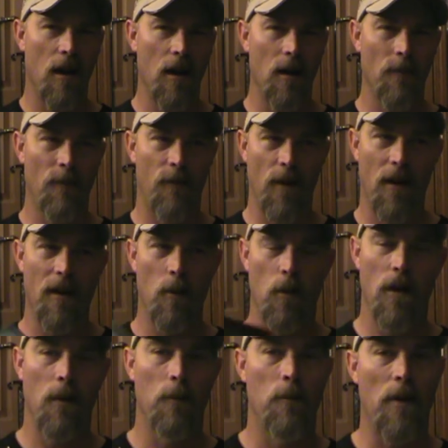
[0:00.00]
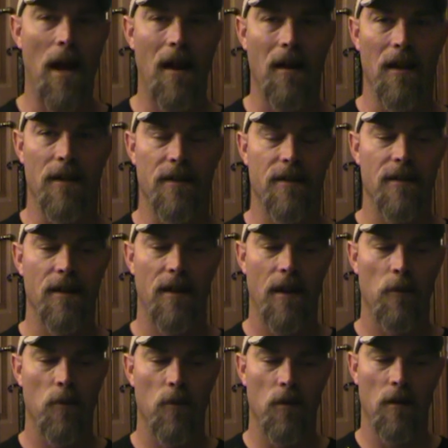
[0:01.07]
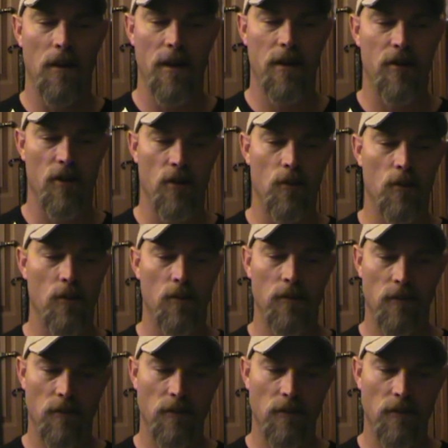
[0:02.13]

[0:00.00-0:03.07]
are they're very well balanced, and they really do.